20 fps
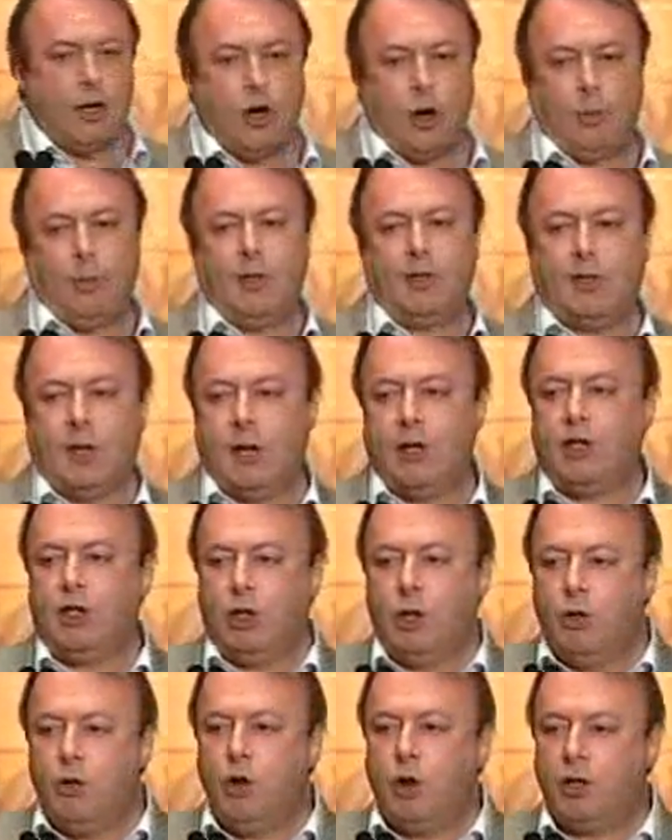Can it not be
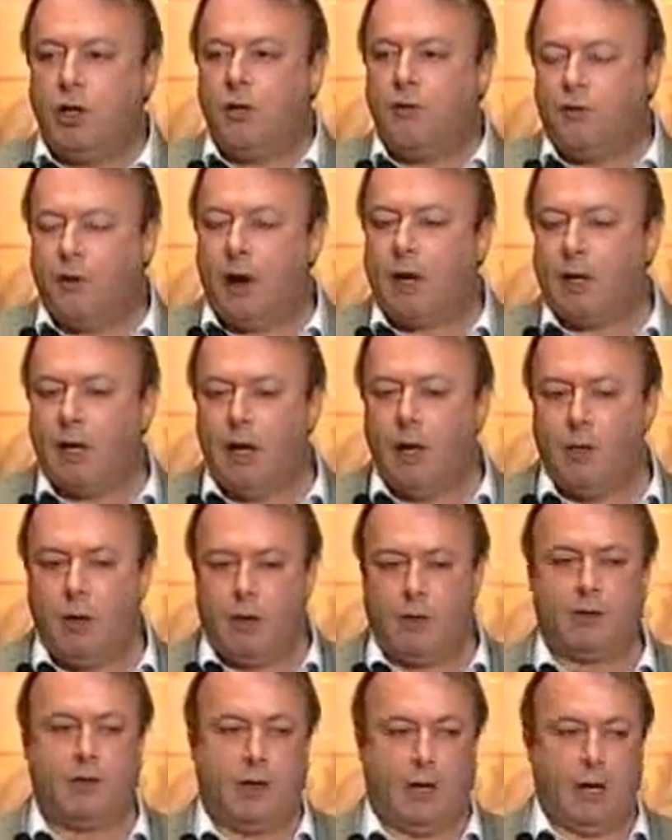said, do you not in
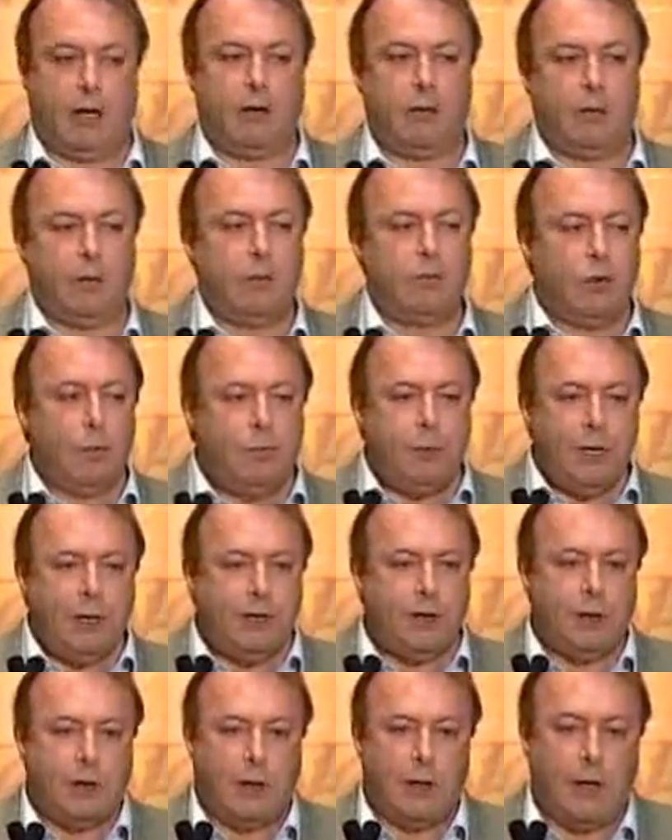fact hear it said
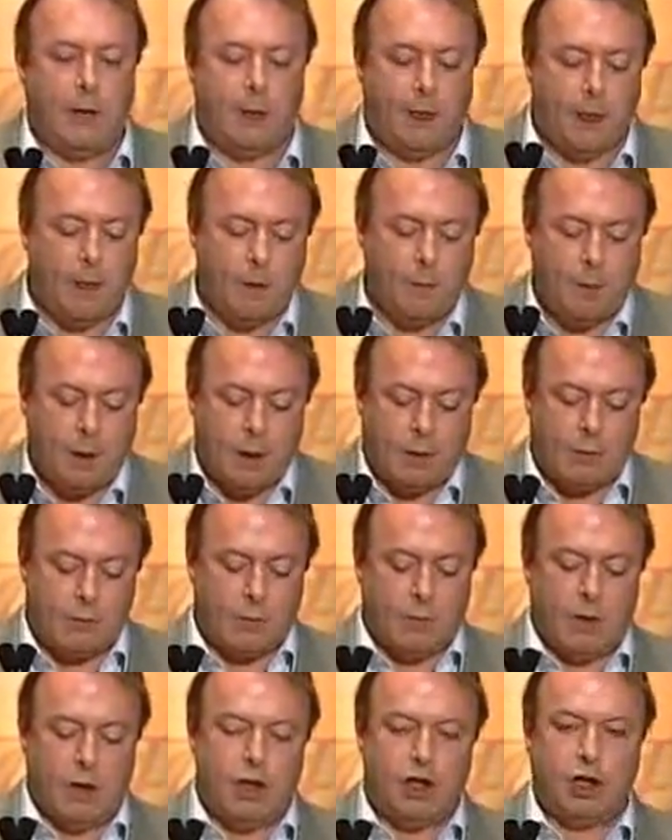repeatedly
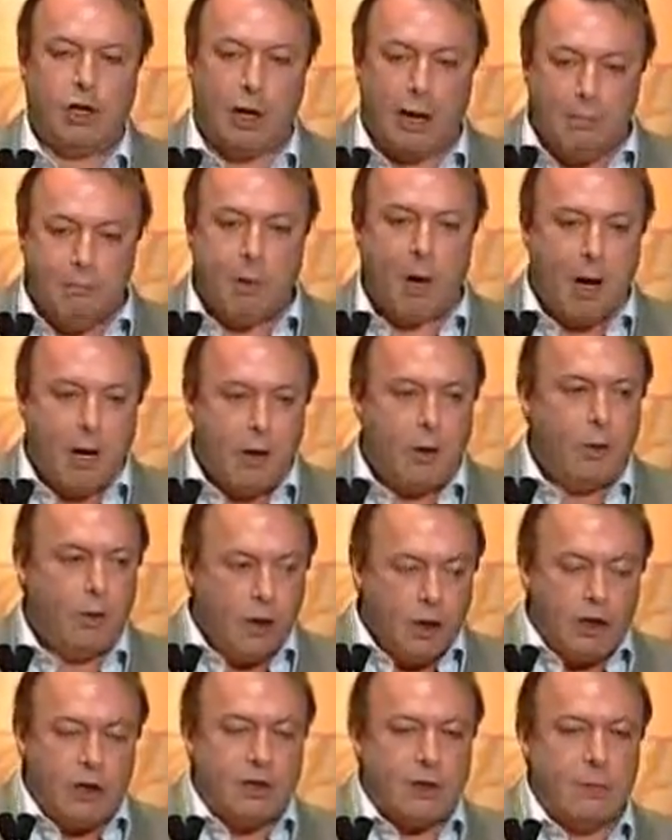about religion and
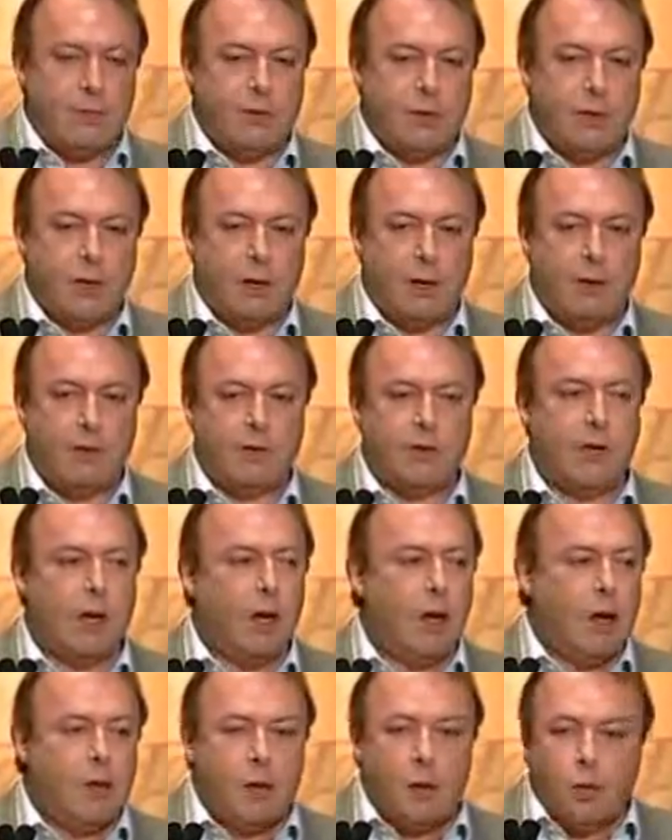by the religious
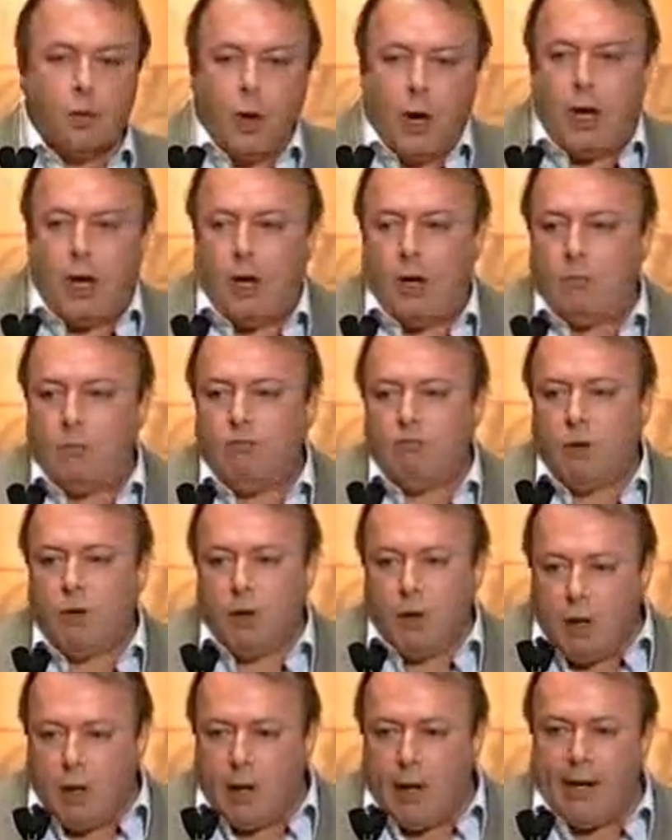themselves that,
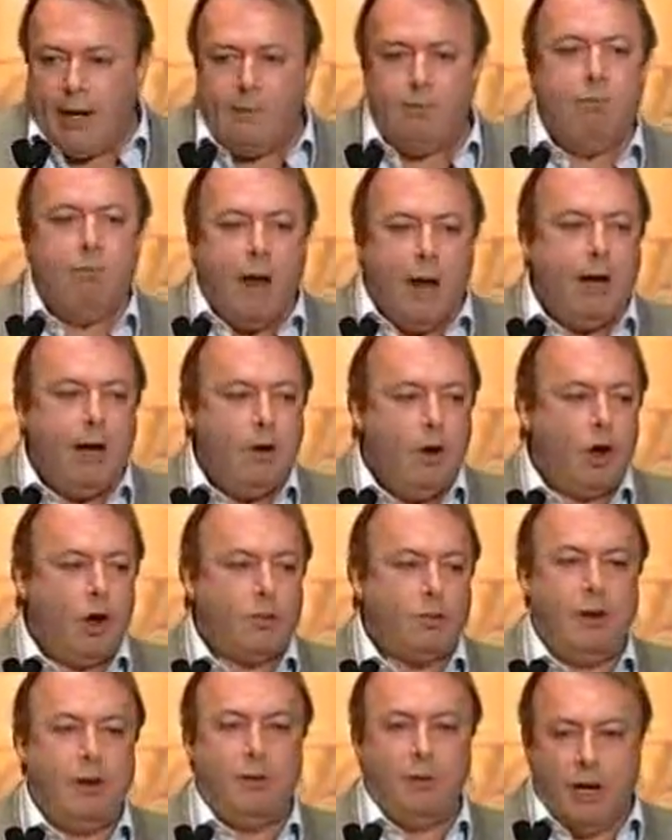well, it
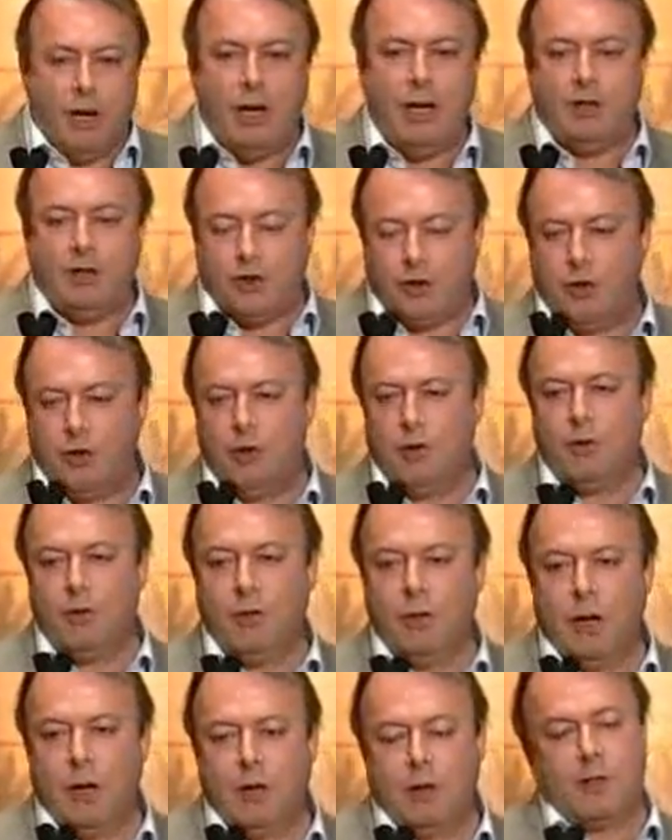may not be really
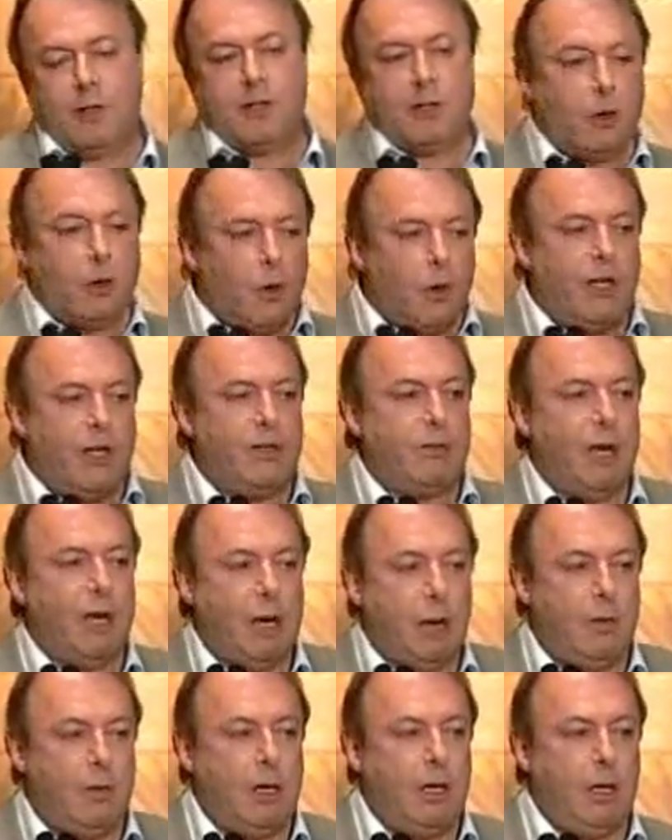true, the
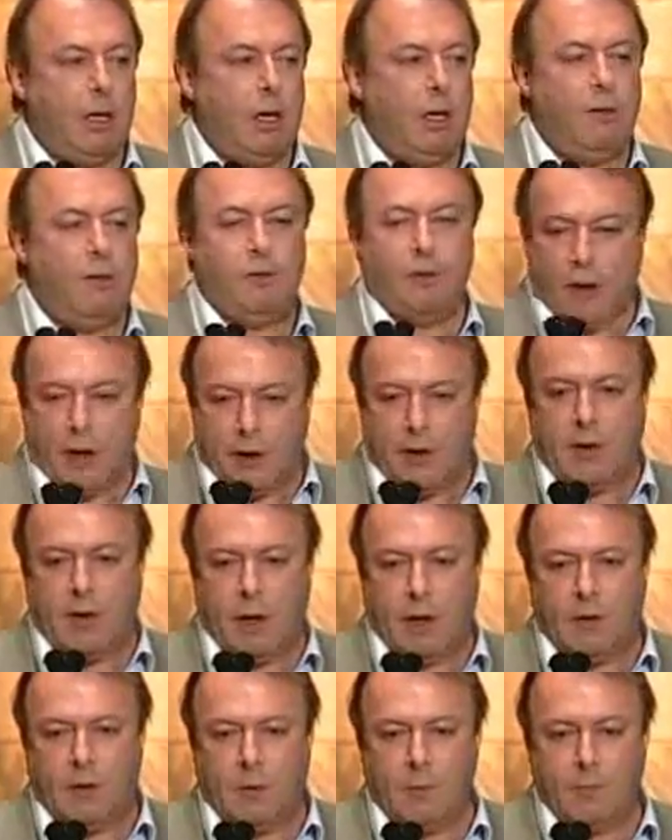stories may be
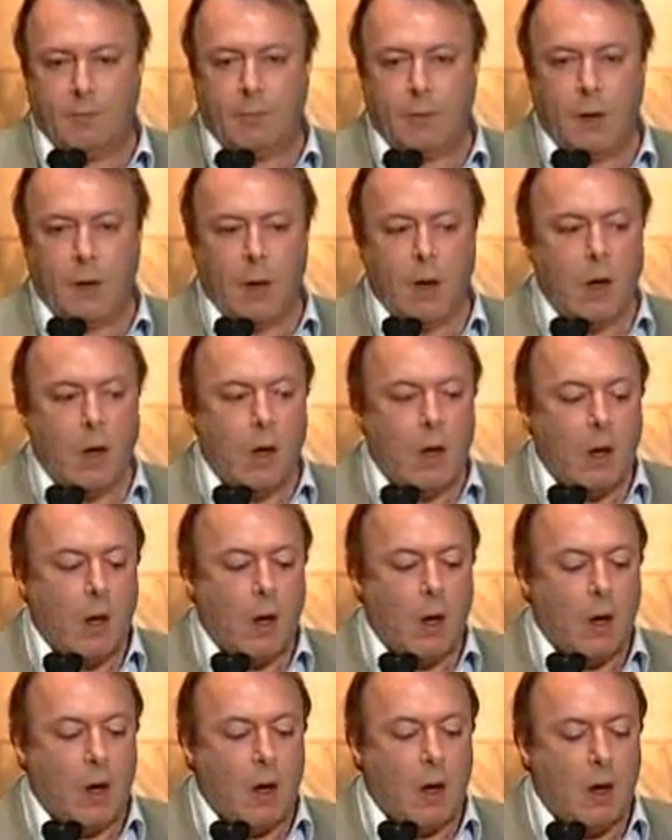fairy tales,
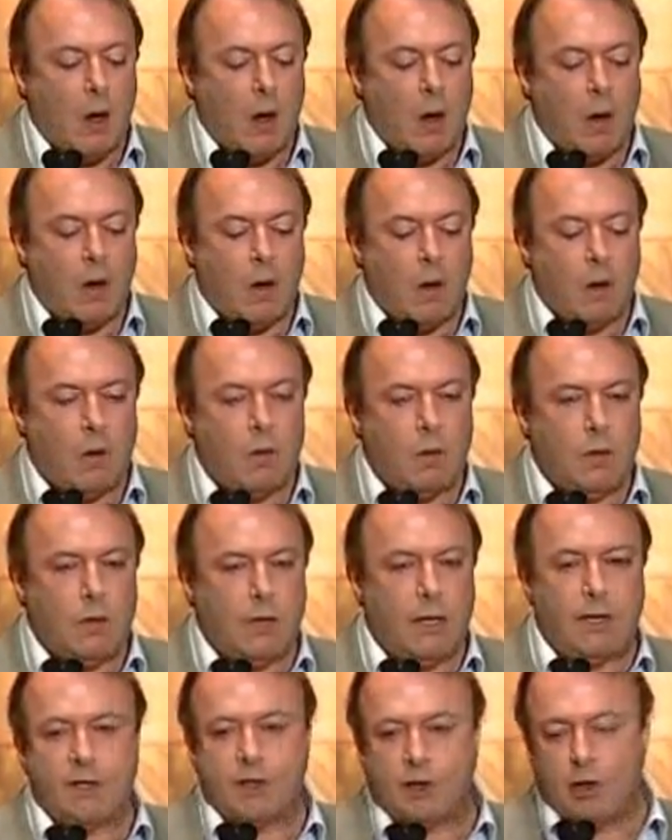
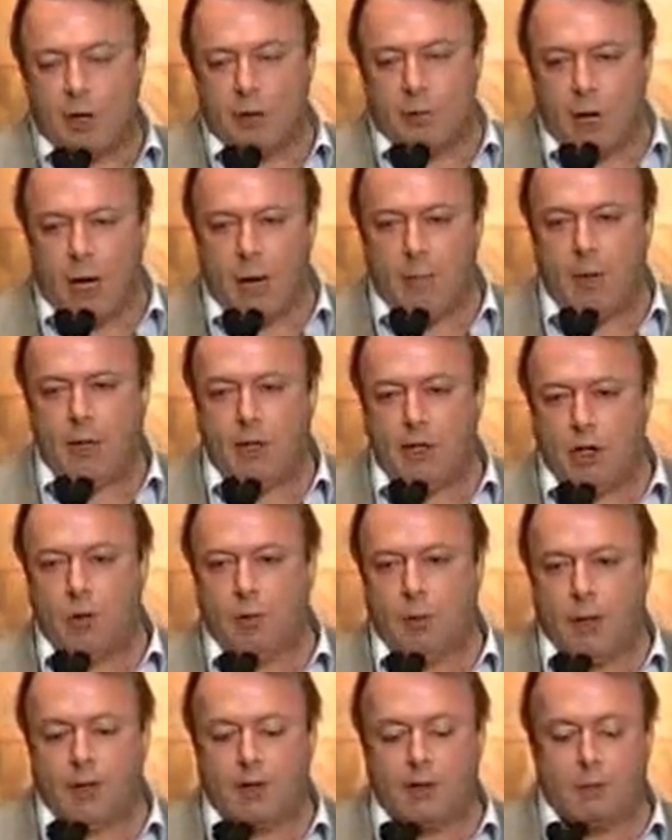the history may
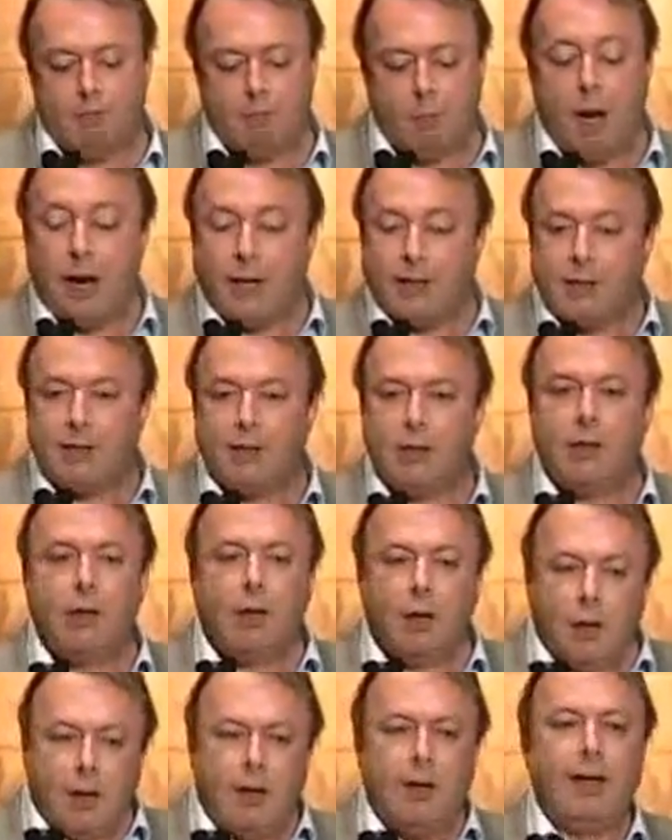be dubious,
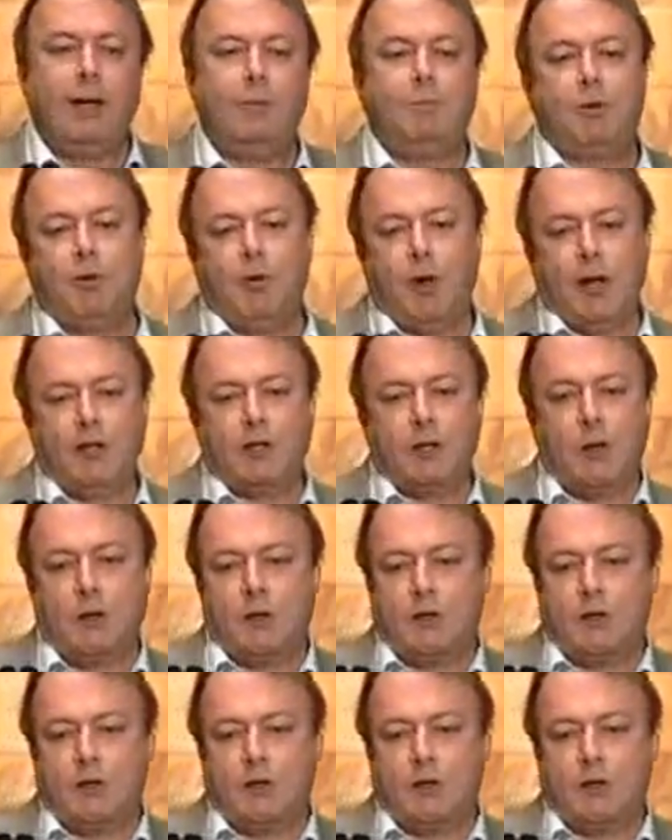but it